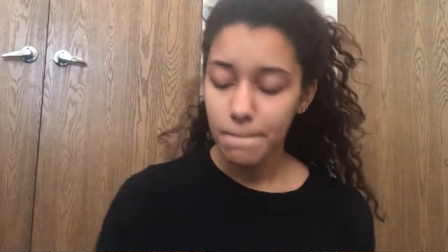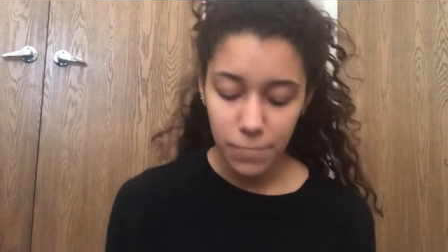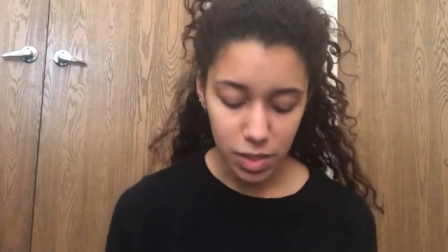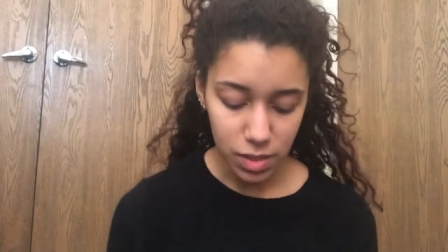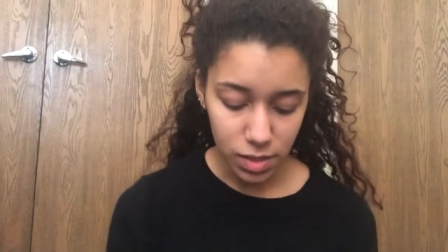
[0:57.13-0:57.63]

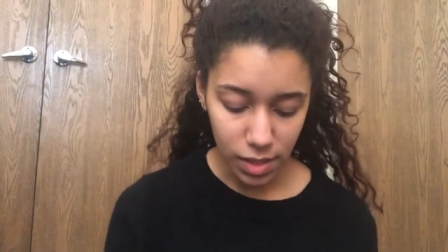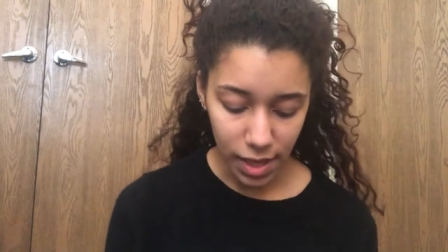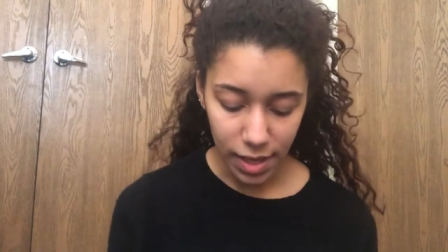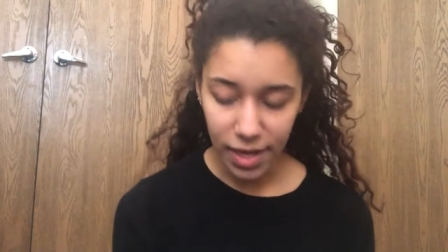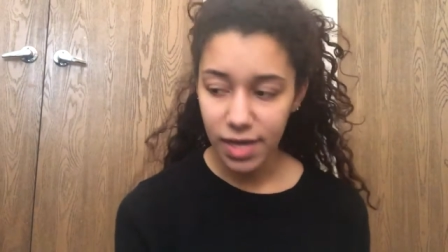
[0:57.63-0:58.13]
but
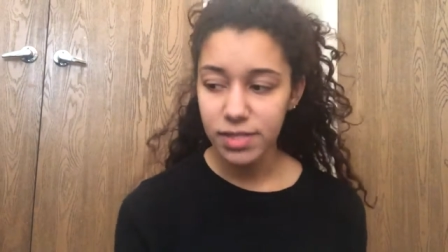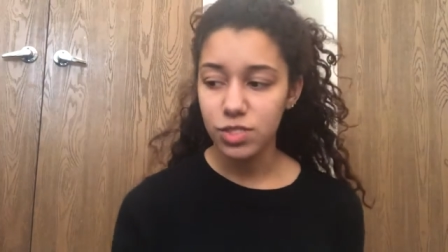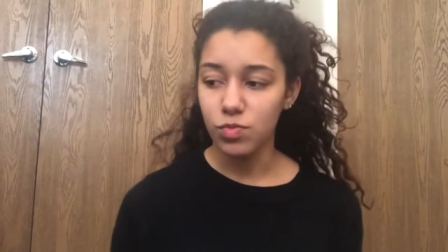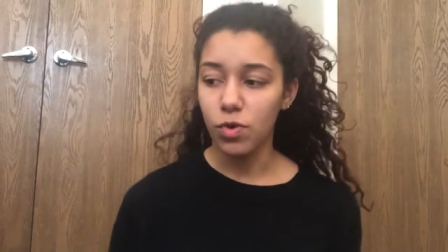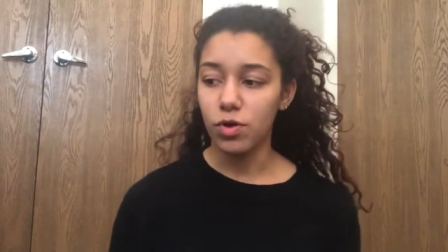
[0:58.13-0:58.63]
I got
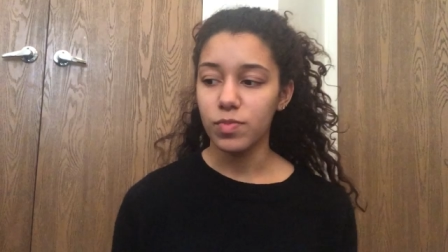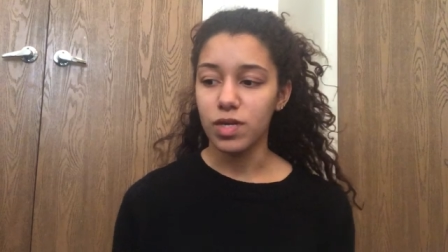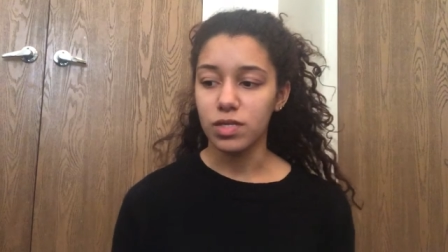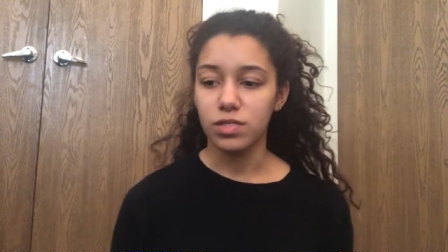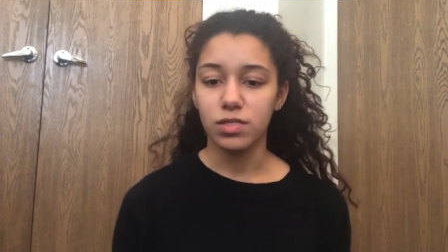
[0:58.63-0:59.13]
it small
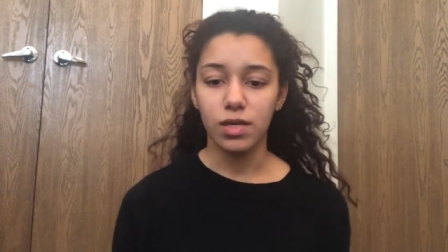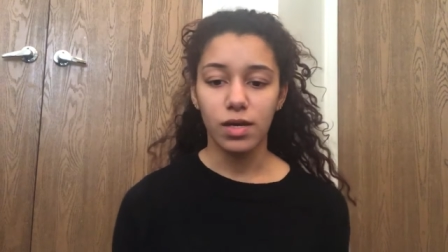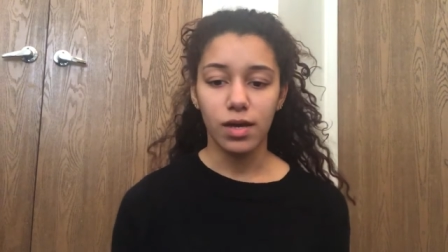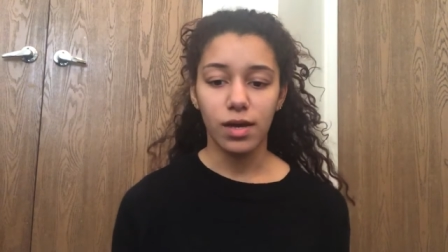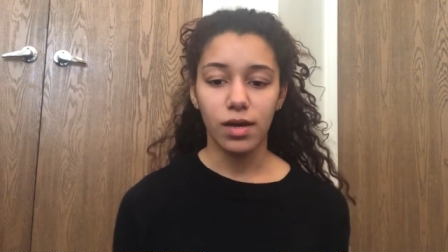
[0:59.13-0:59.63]
because
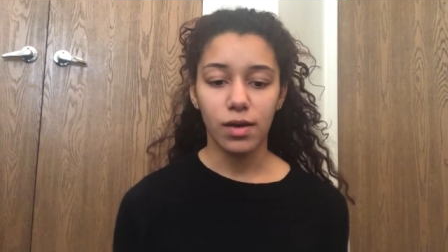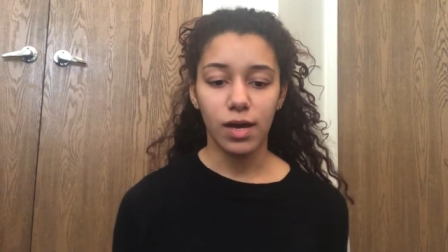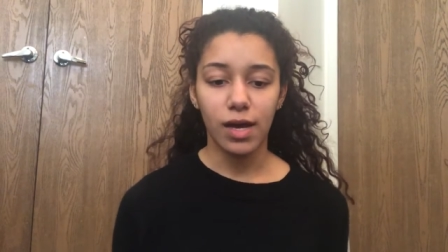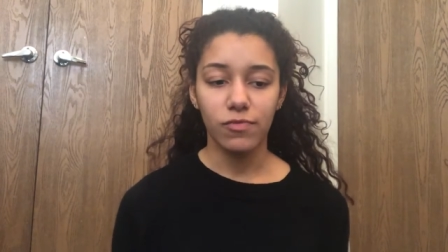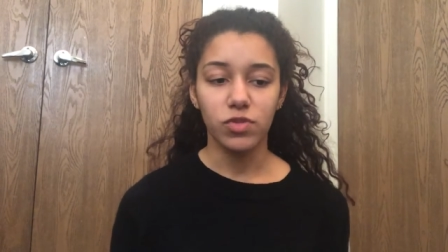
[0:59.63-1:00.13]

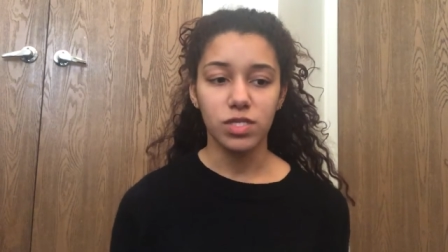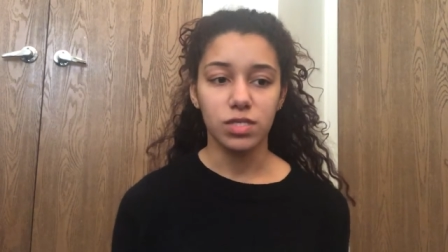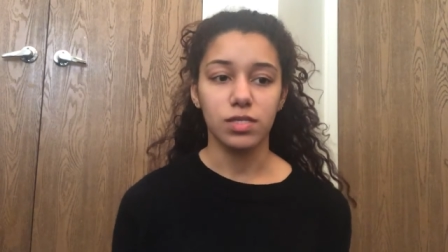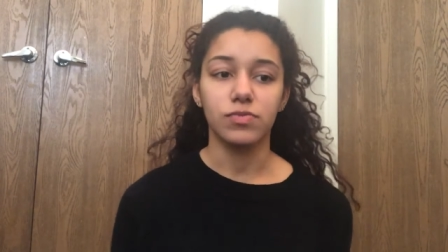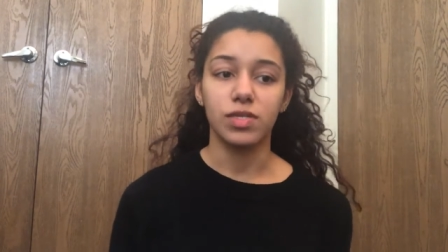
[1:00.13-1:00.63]
I have really
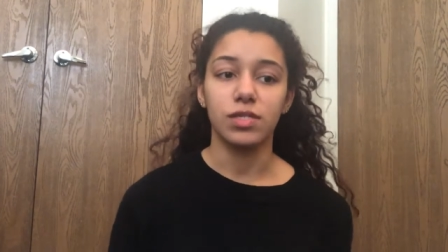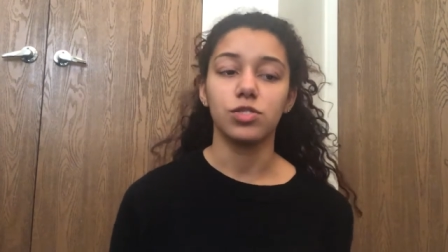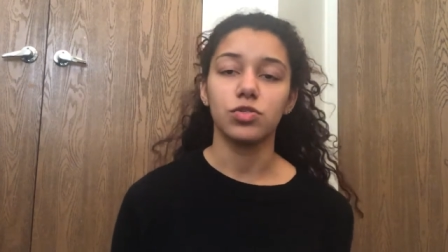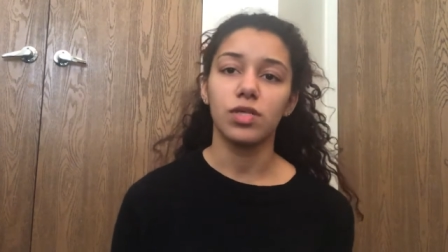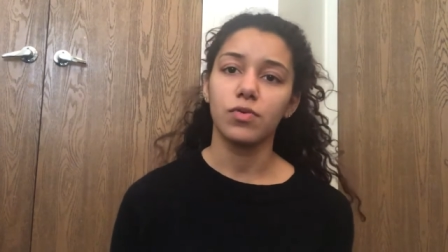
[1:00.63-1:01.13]
sensitive
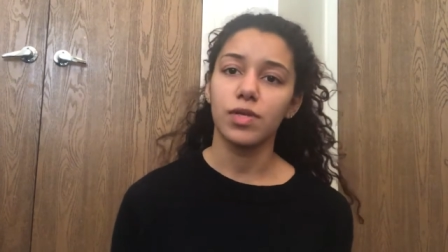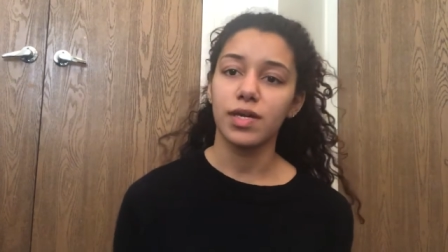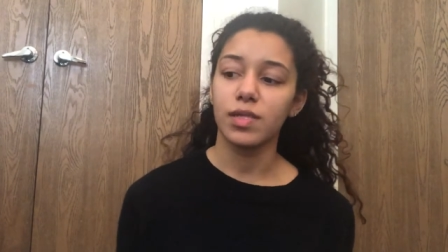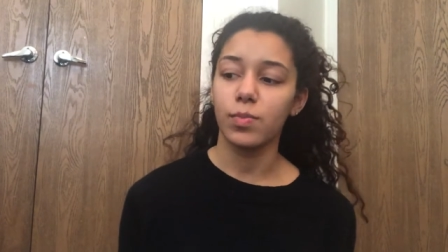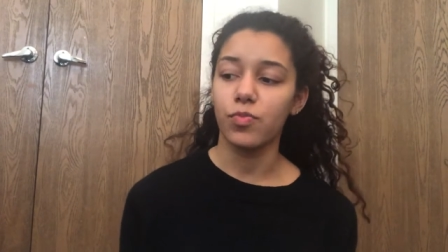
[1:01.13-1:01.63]
skin, so I didn't want
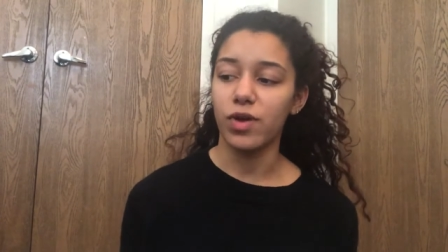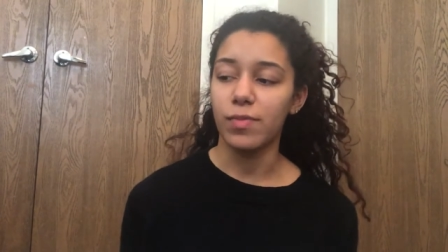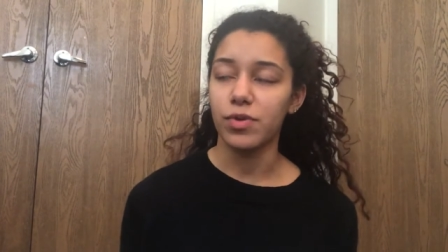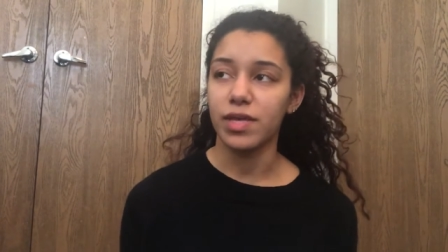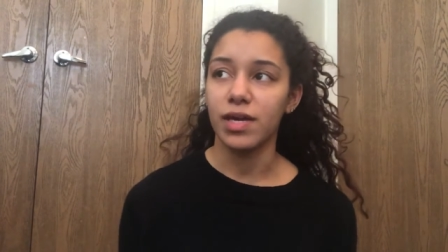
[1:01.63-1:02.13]
to get a
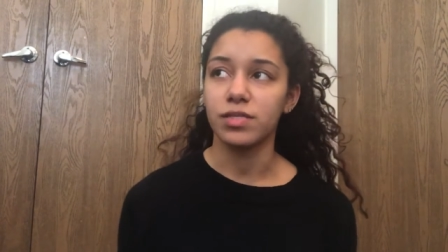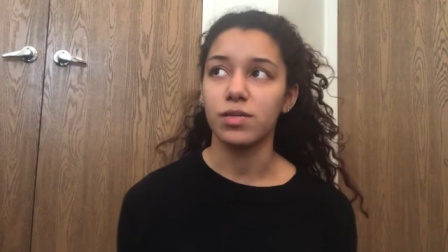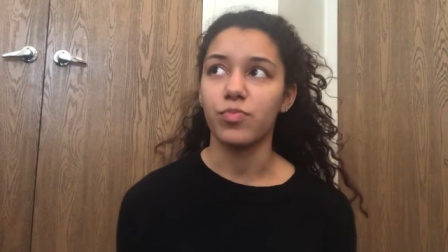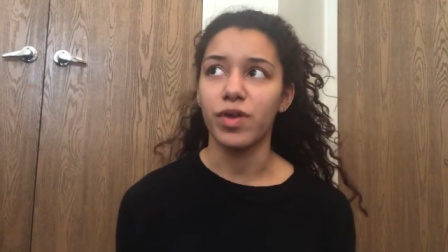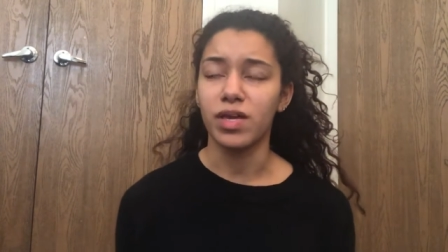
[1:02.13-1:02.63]
primer that
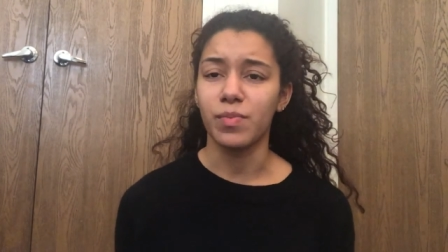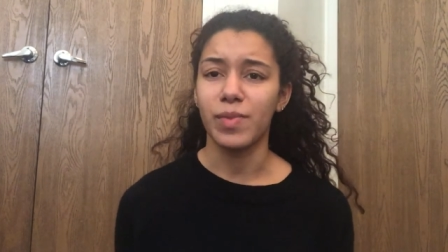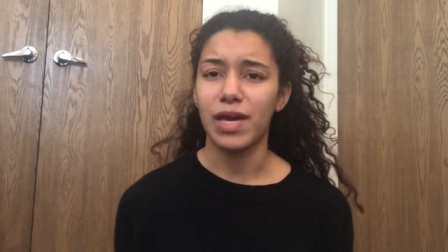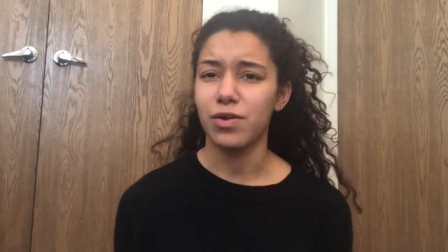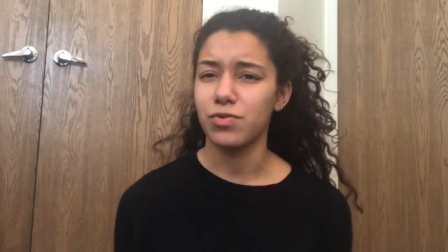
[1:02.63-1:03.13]
ends up breaking
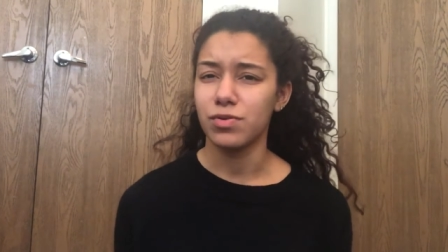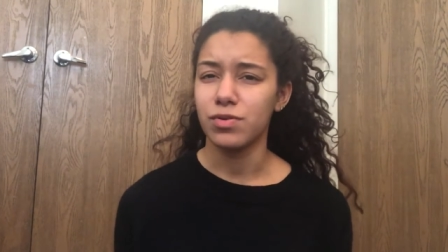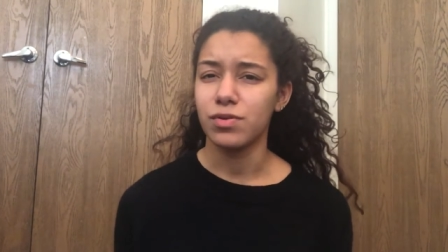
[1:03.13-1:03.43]
me out.